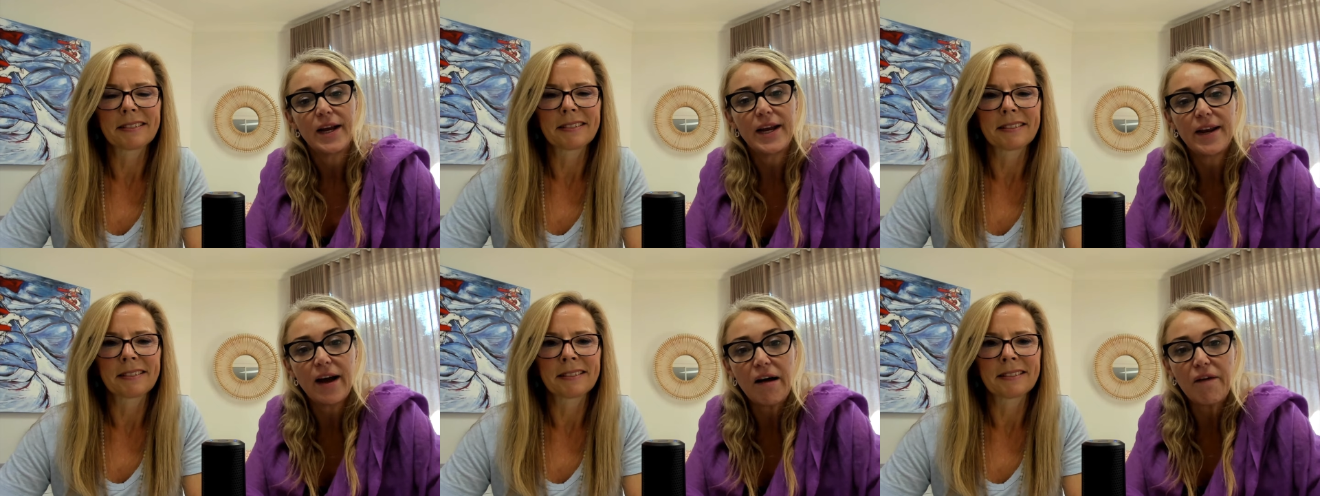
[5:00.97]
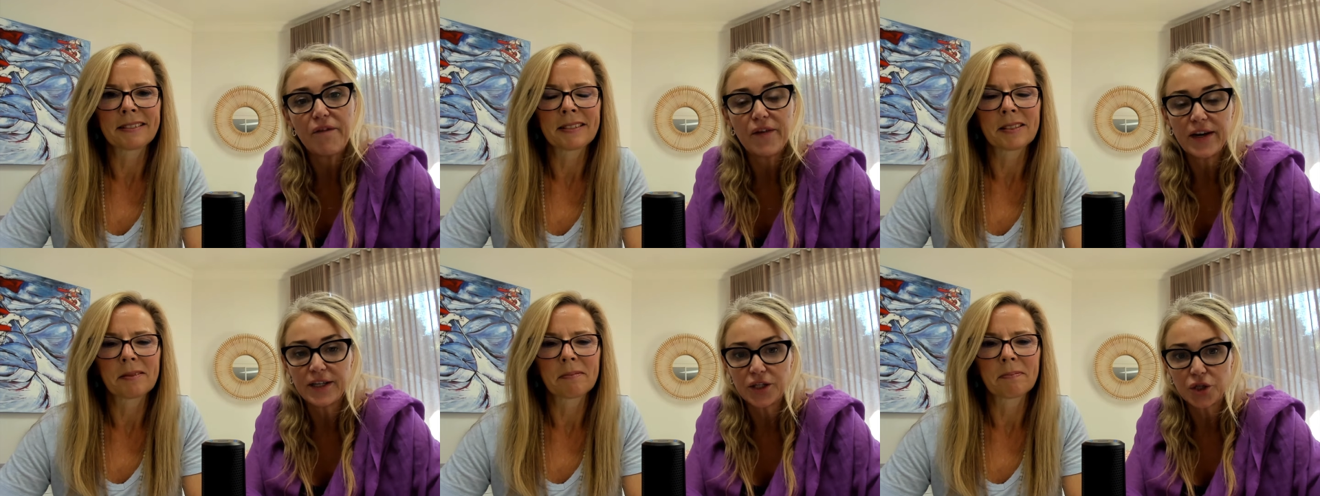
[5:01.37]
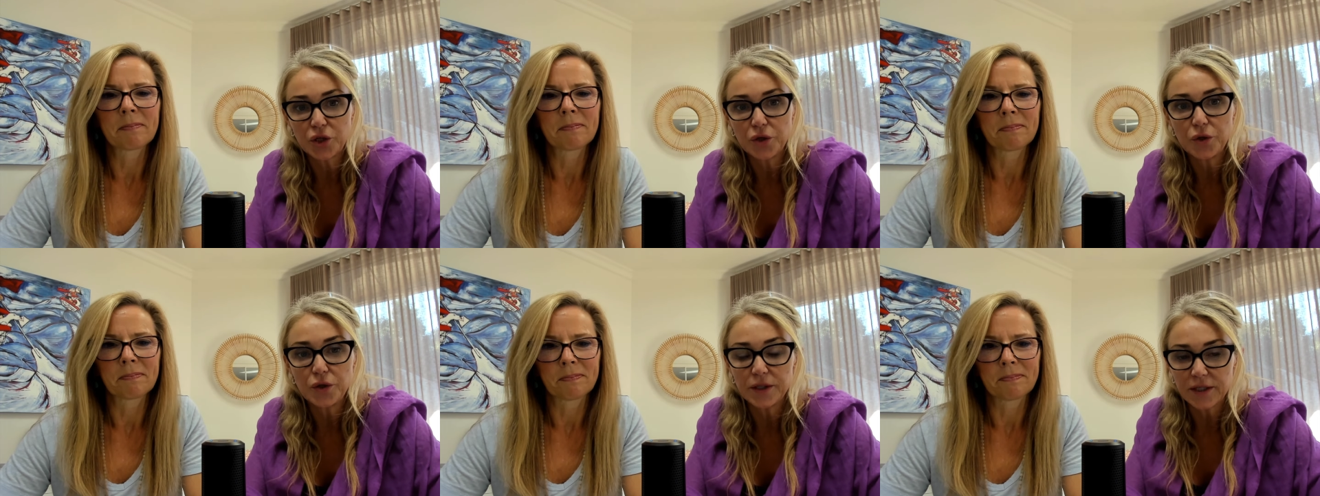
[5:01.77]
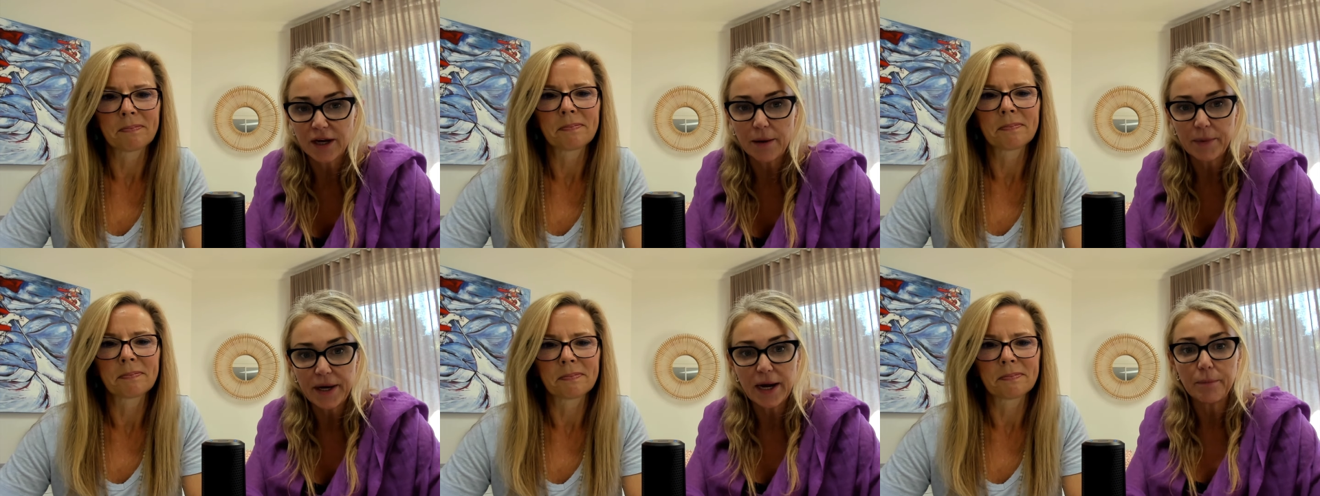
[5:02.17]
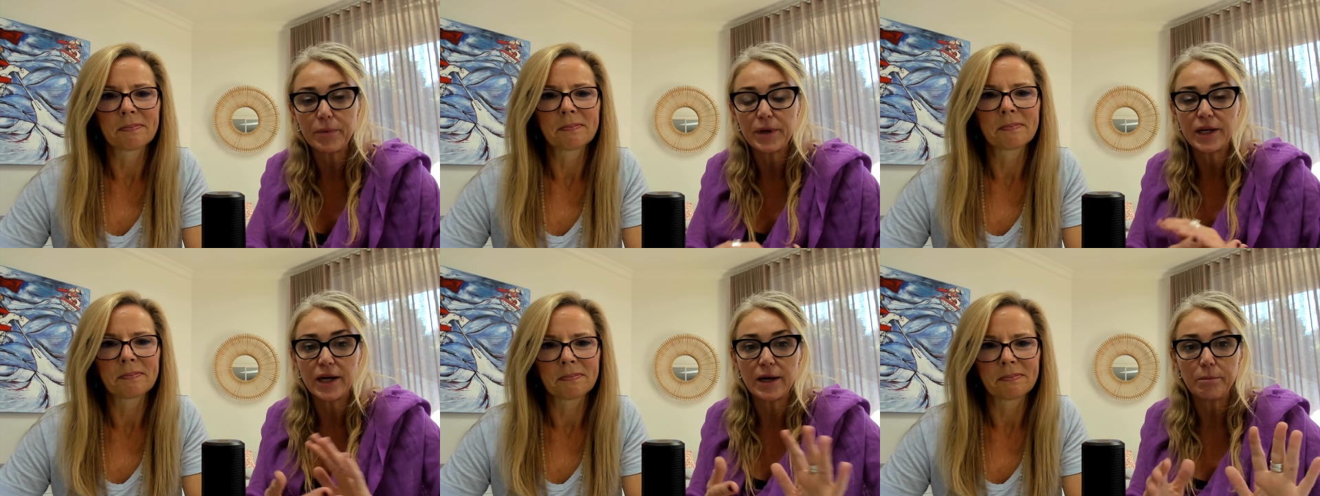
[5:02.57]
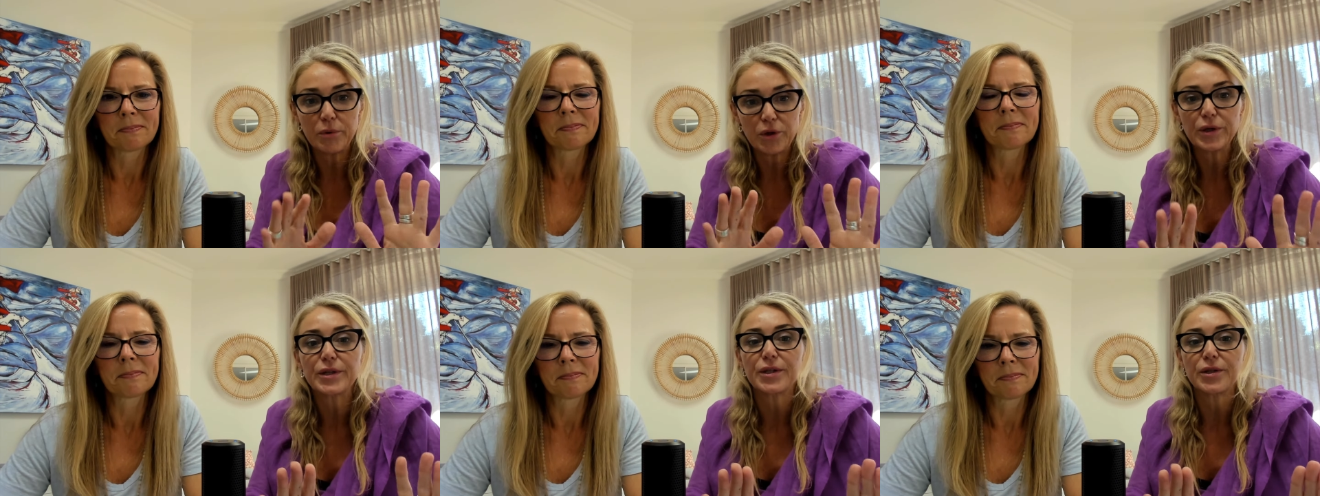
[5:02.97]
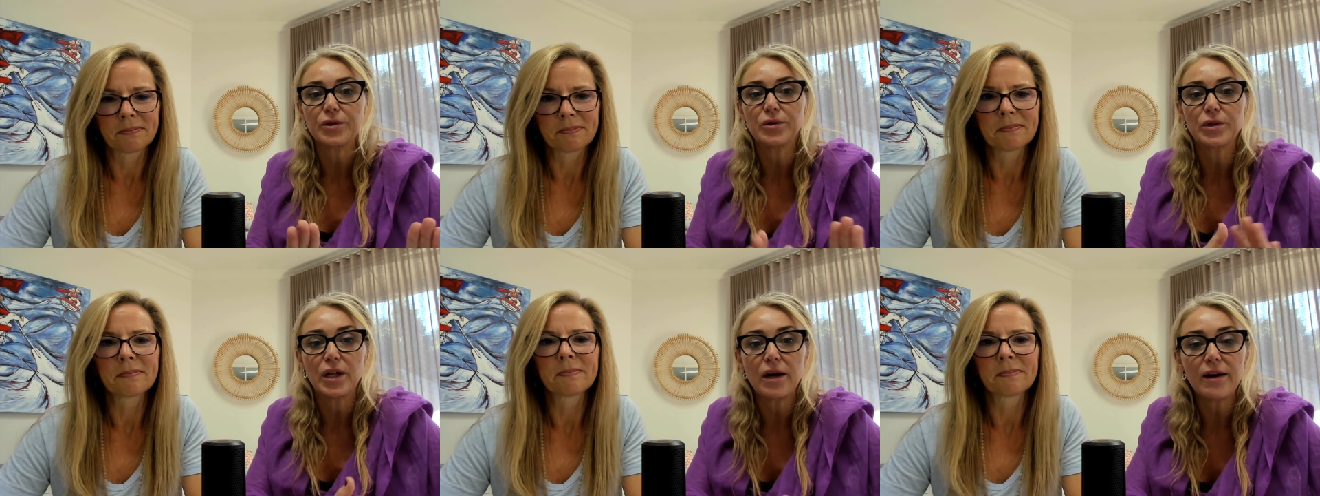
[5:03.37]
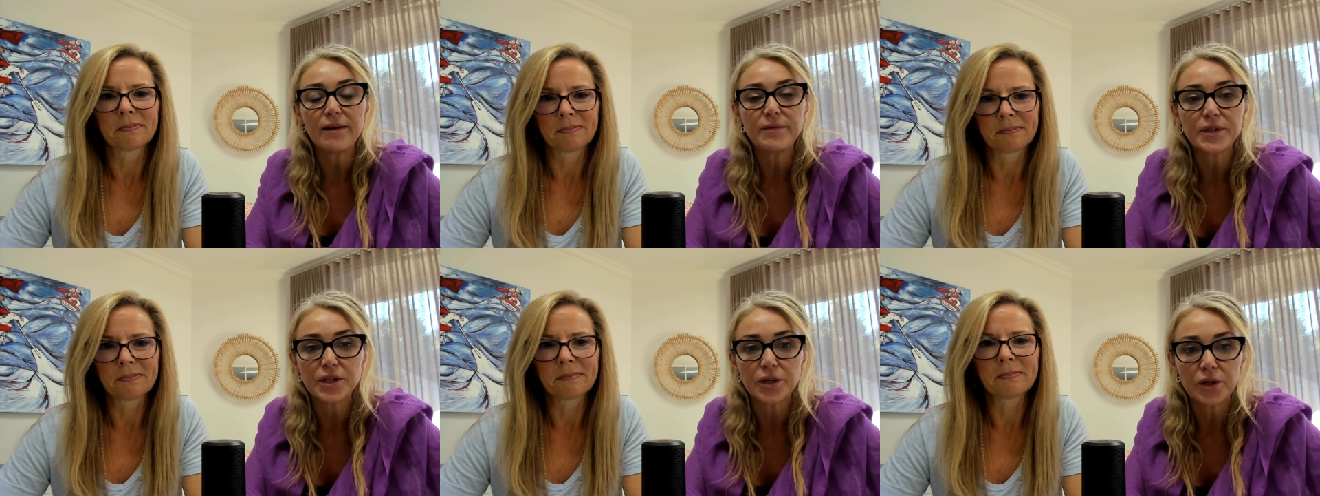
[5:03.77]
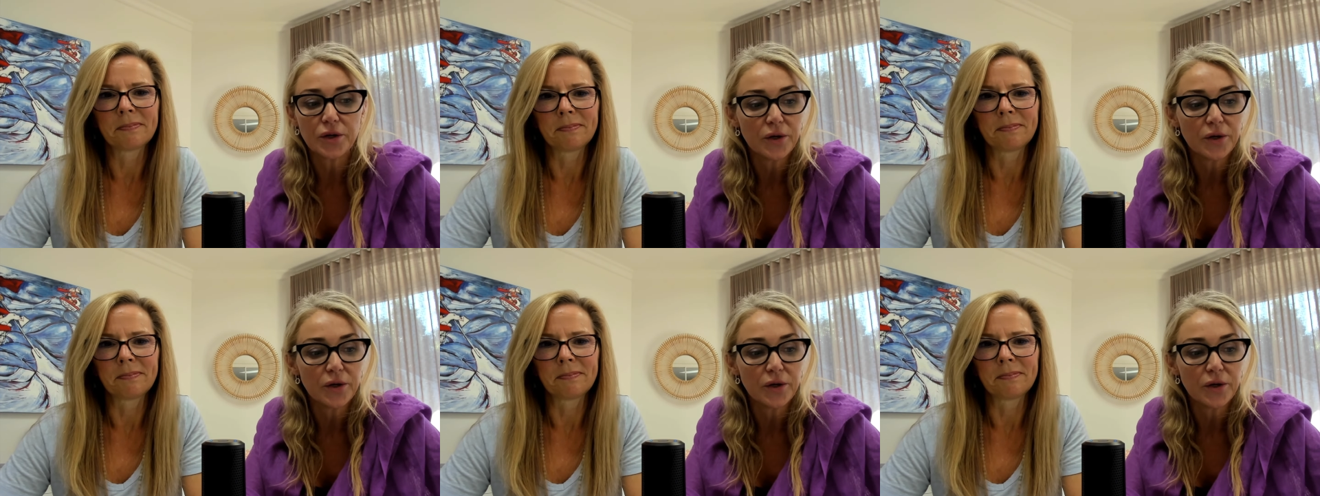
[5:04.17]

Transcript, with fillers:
Speaker 1: in our face too it's coming up in our personal lives so